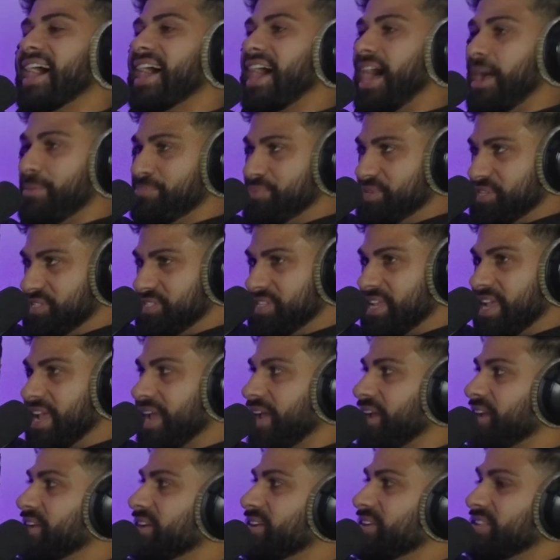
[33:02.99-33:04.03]
I'm just
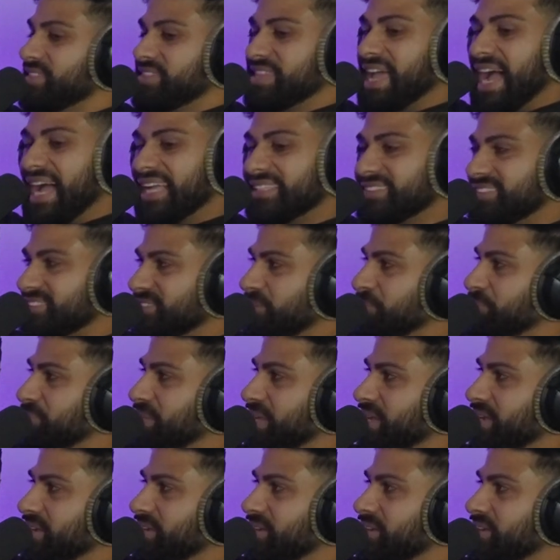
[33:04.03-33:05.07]
saying that's
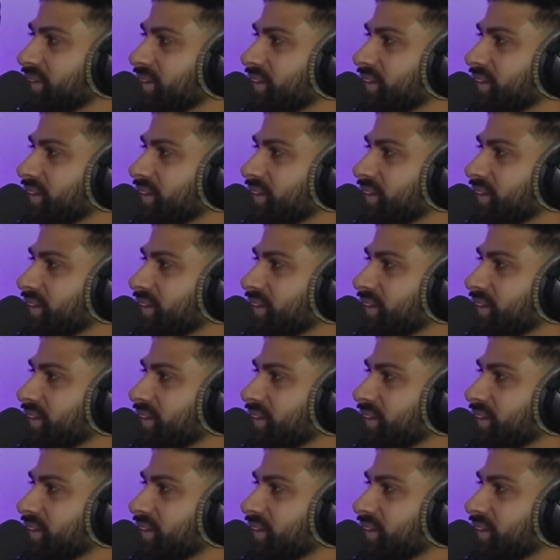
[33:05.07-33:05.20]
something.